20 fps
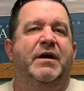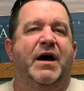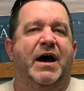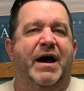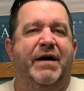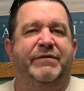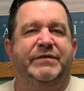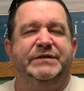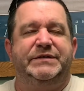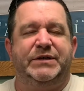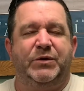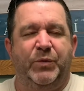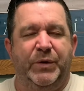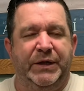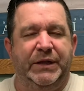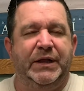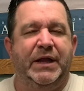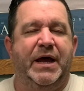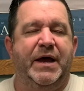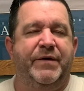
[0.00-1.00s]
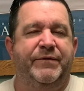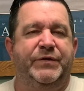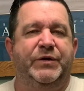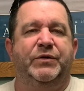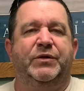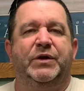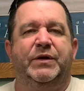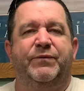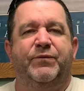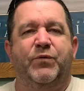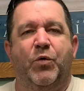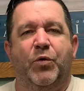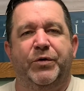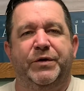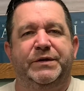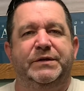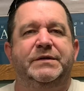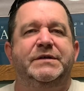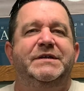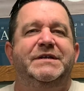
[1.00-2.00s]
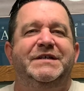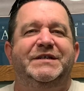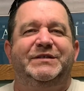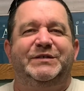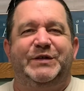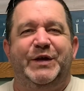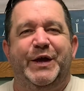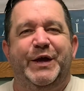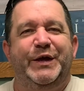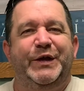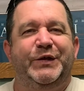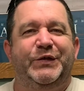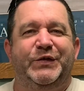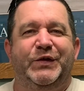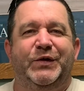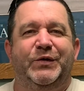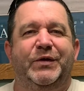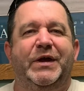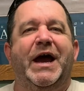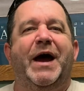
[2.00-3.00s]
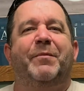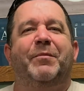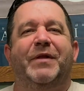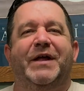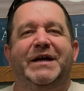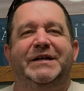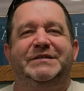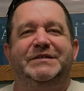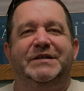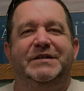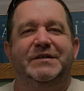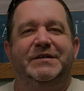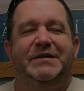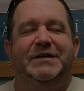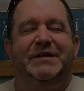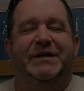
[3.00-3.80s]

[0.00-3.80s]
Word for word: Obviously, we love you. Look forward to seeing you soon. God bless you, and